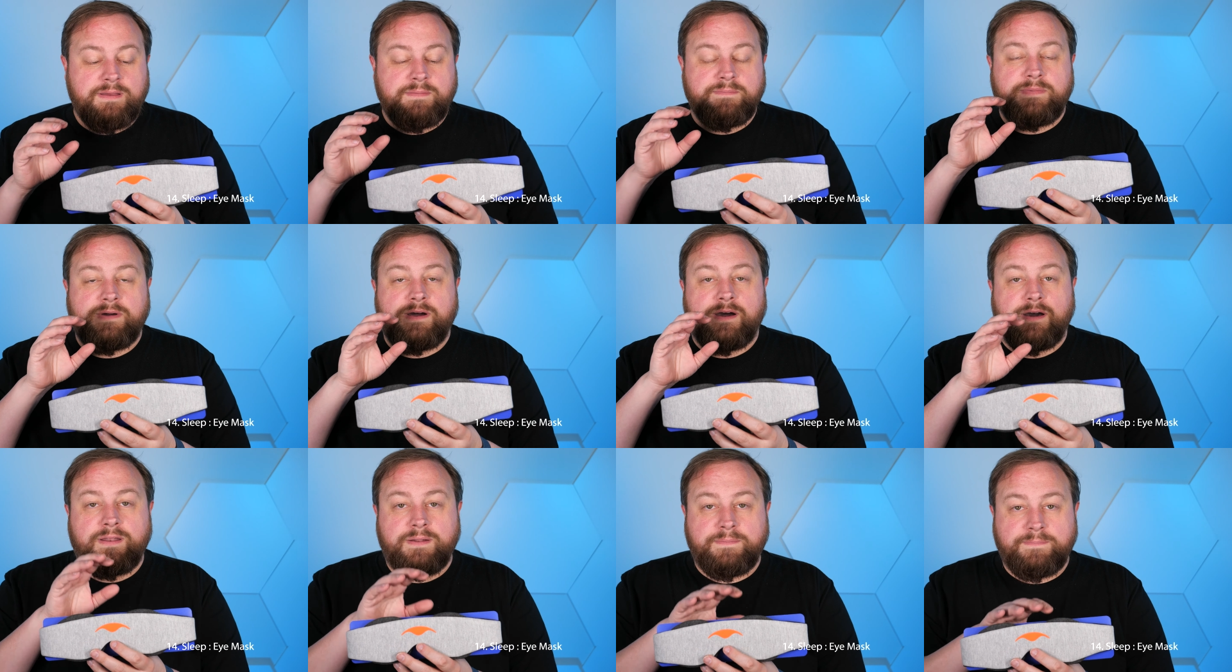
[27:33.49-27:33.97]

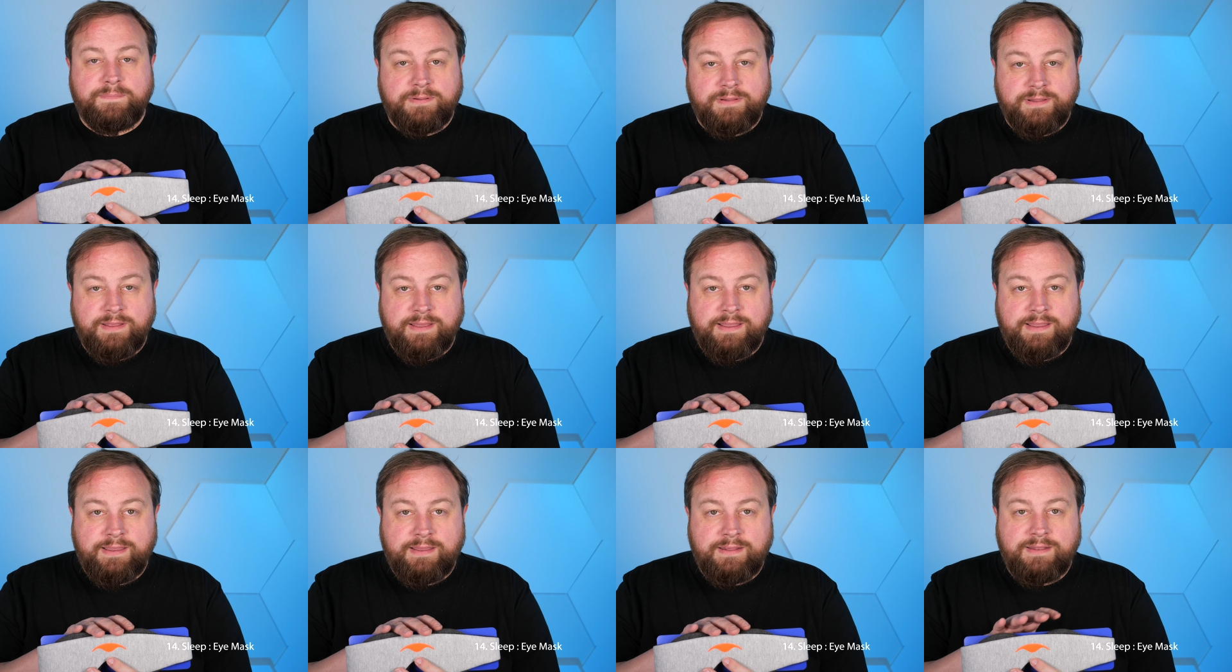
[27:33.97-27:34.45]
but on a
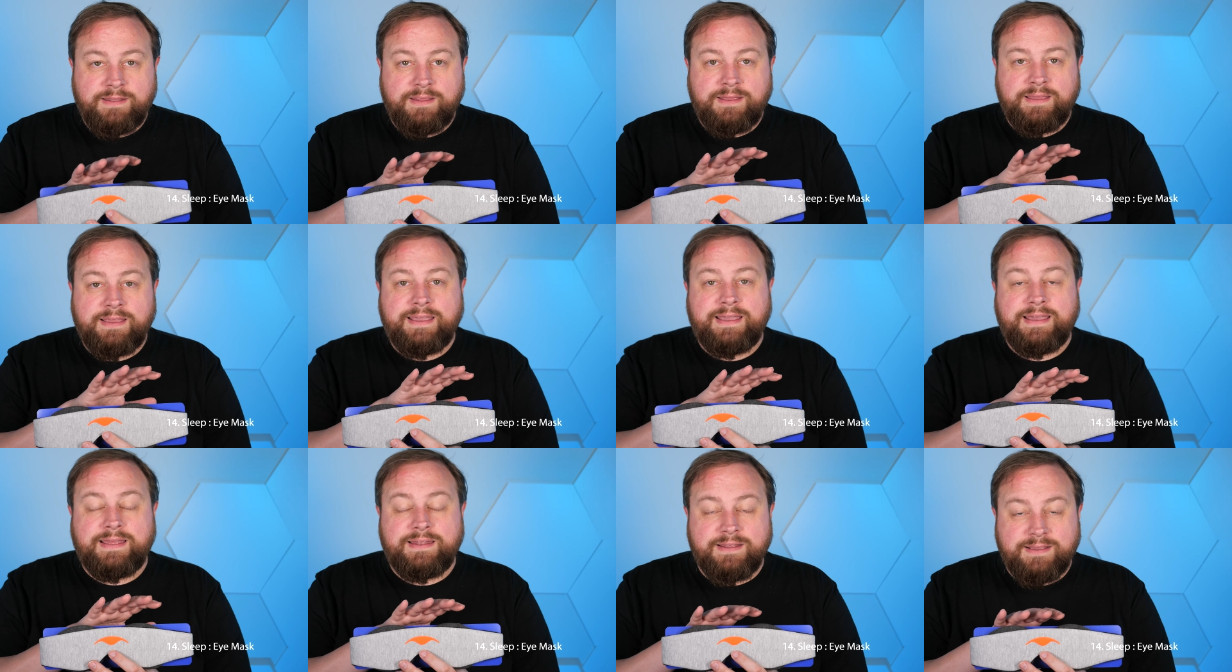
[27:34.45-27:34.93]
plane,
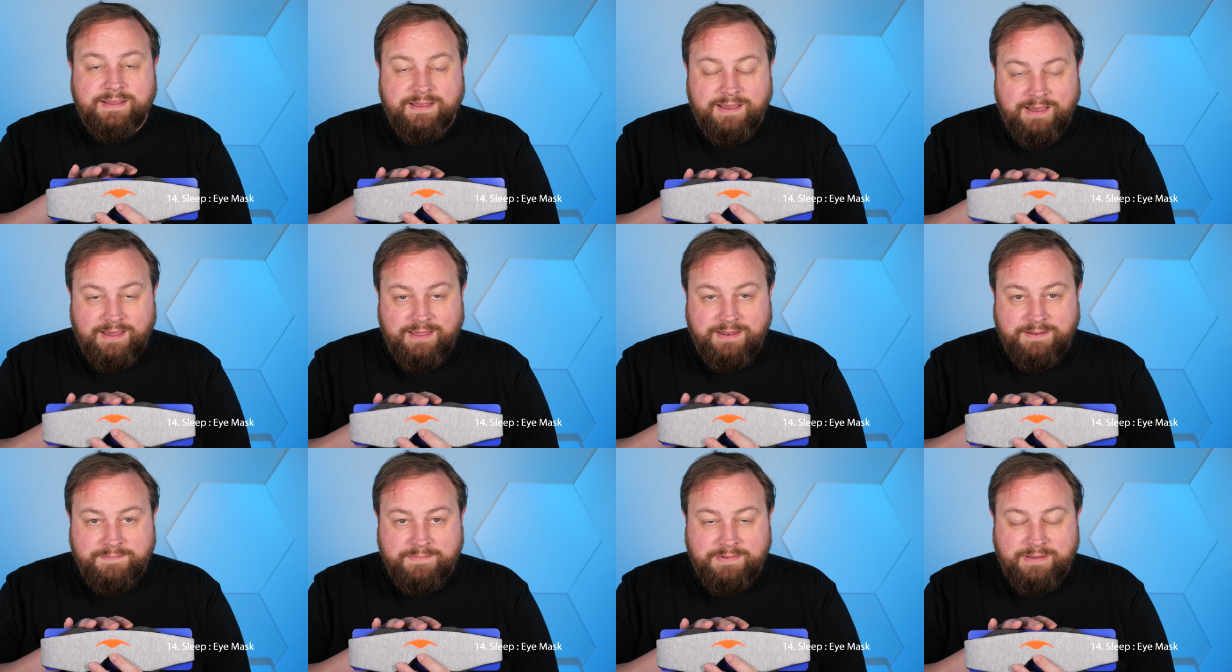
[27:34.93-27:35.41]
in
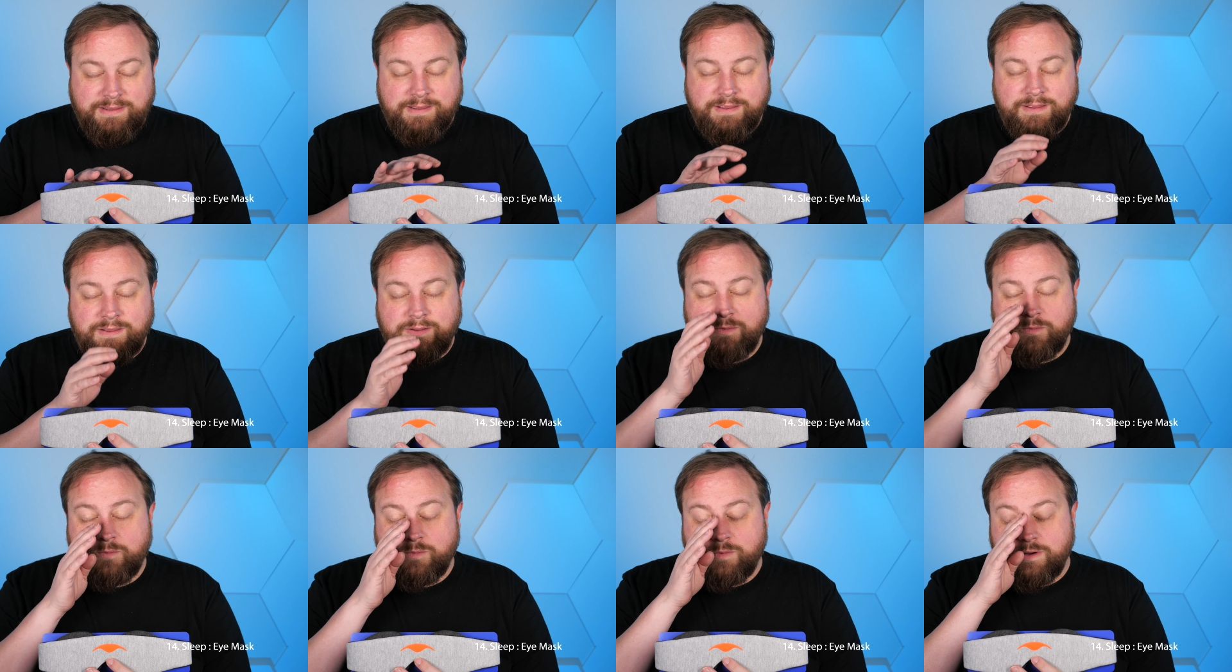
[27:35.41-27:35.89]

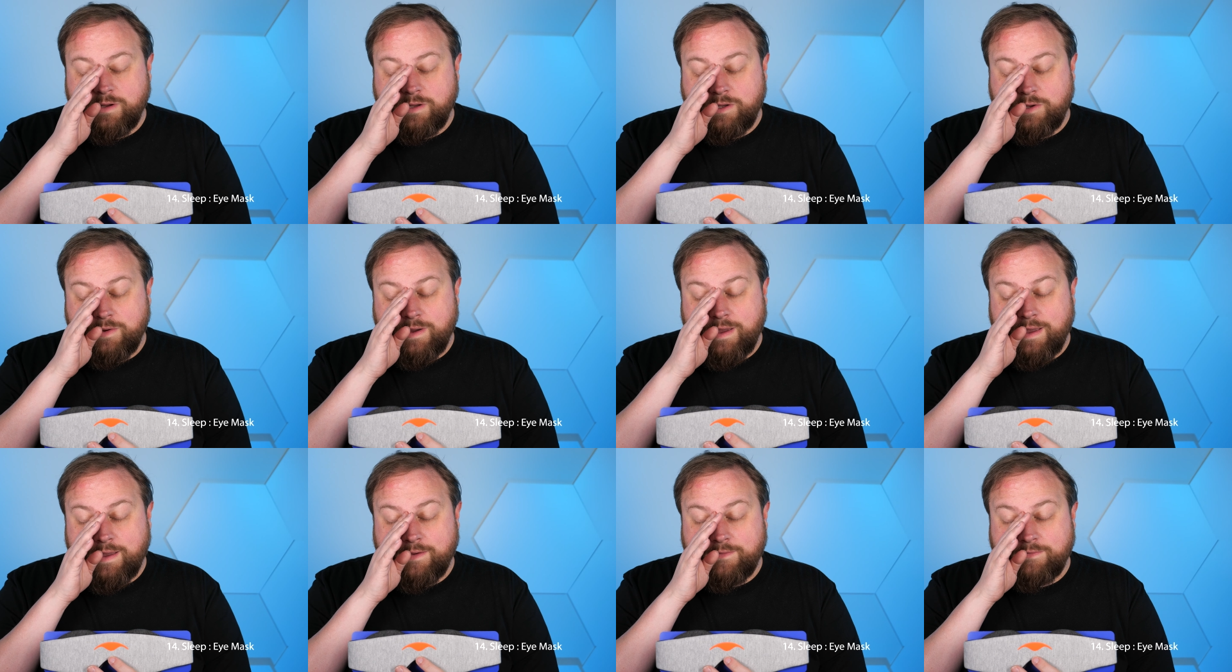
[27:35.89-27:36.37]
economy, where you
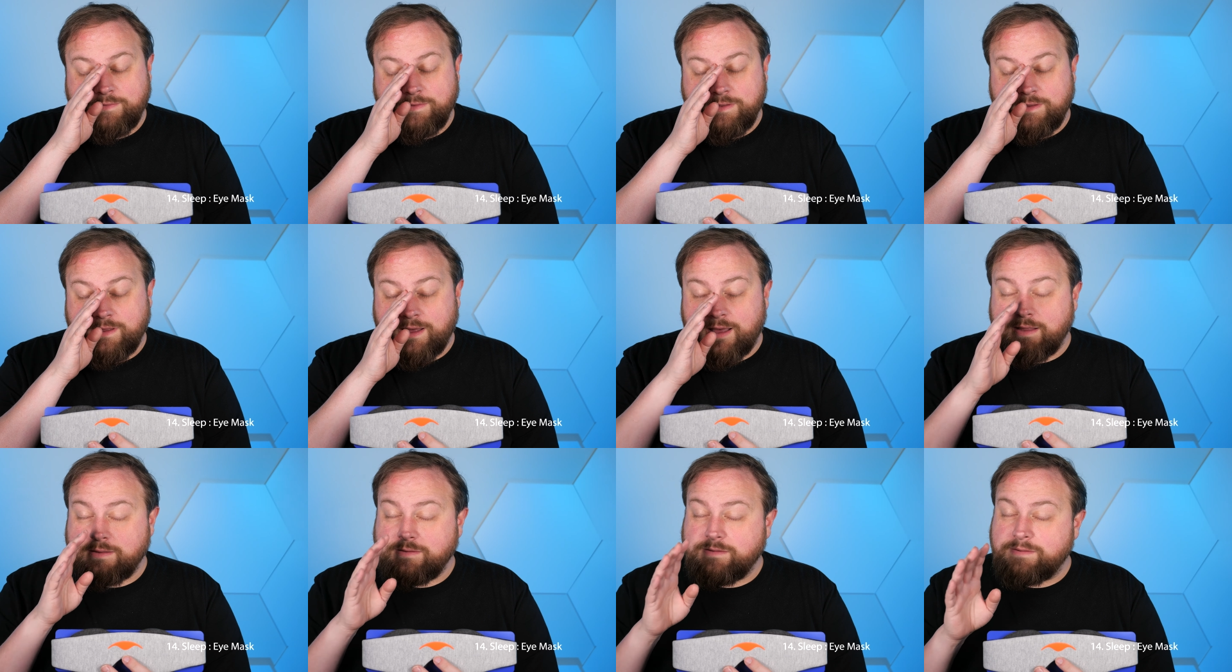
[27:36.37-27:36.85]
have
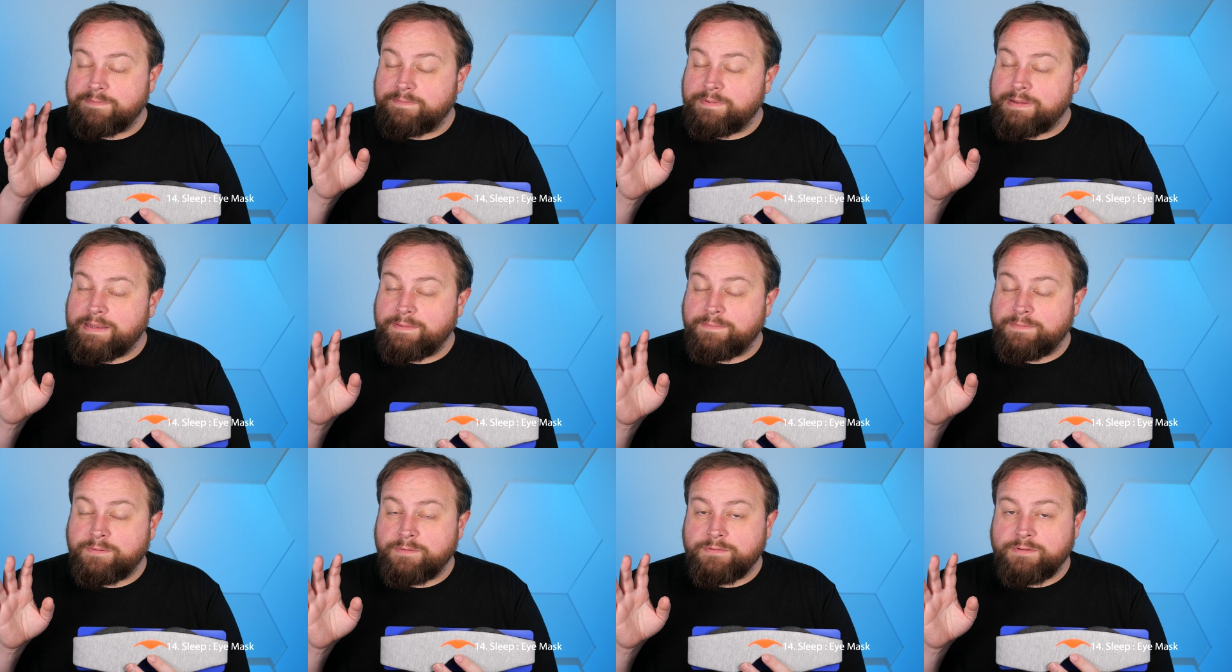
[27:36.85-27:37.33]
lots of
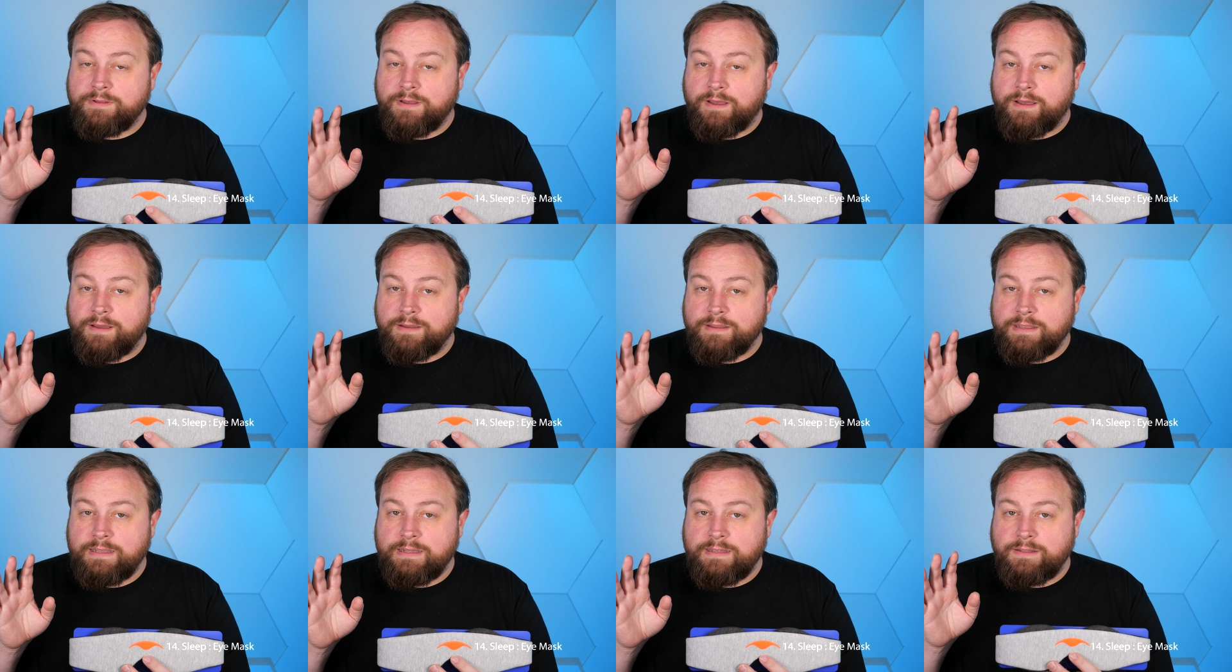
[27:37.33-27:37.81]
people
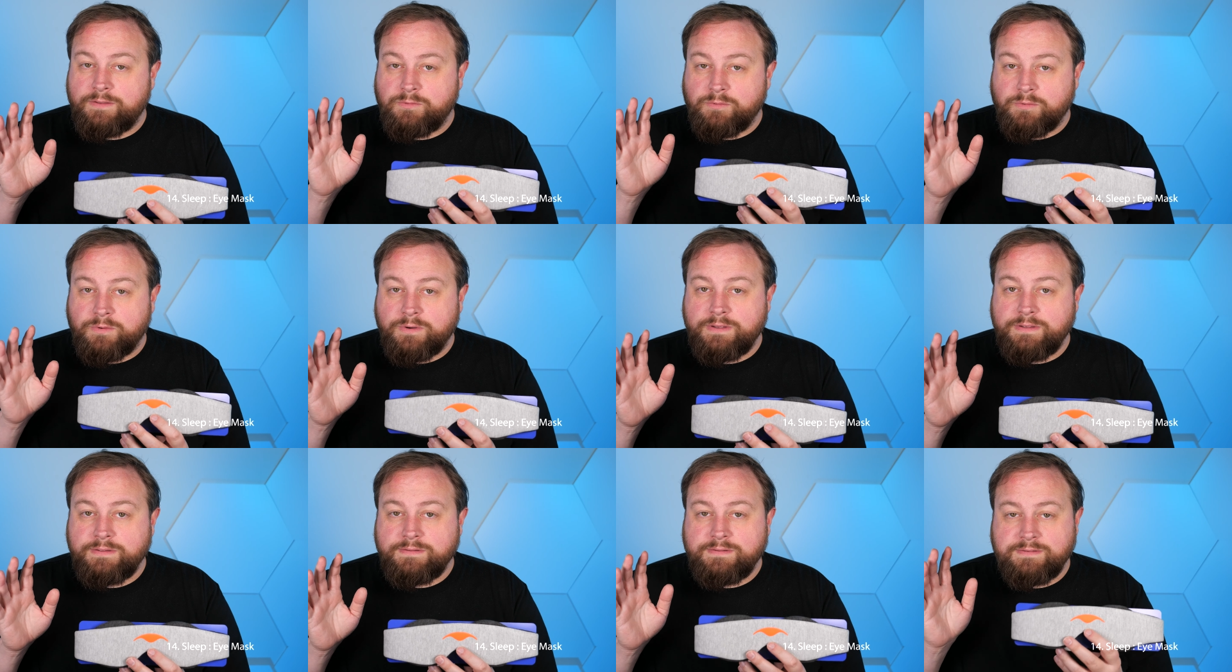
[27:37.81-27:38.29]
talking,
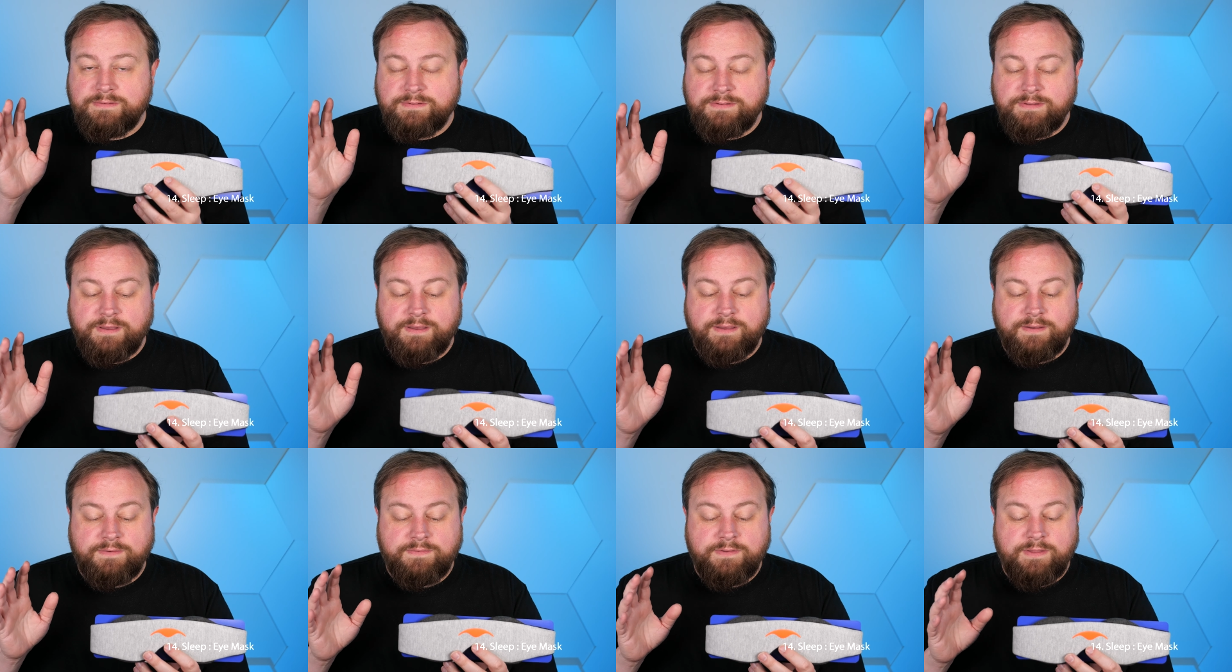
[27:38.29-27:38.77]
noise and
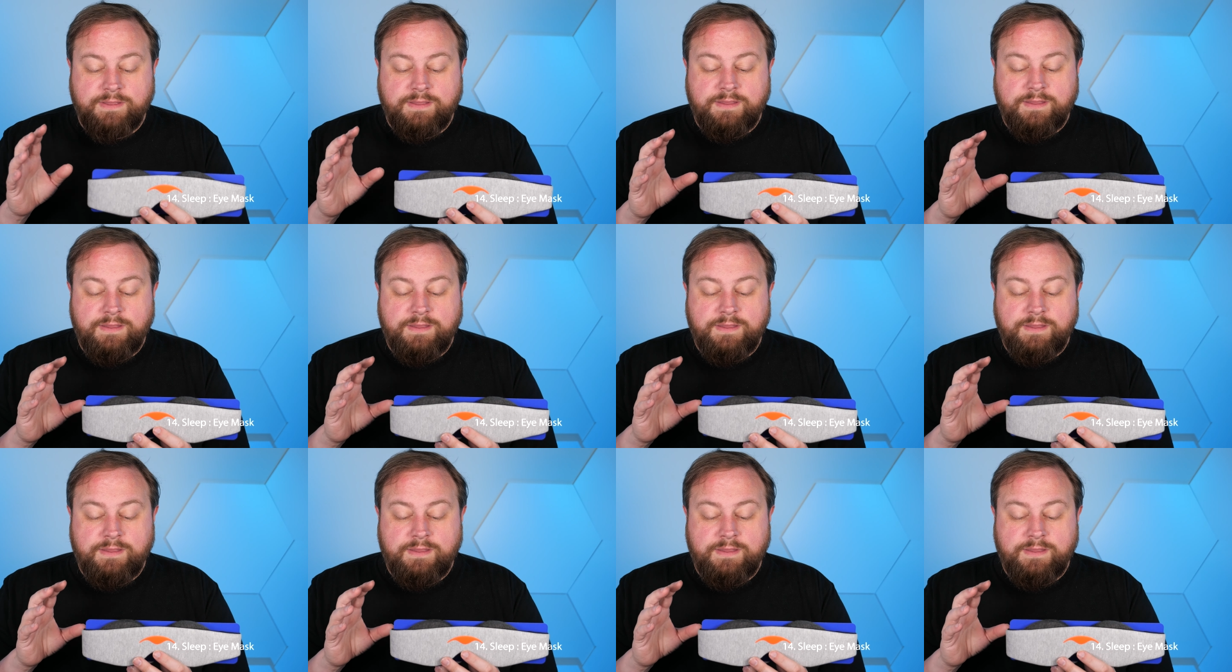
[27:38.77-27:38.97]
stuff,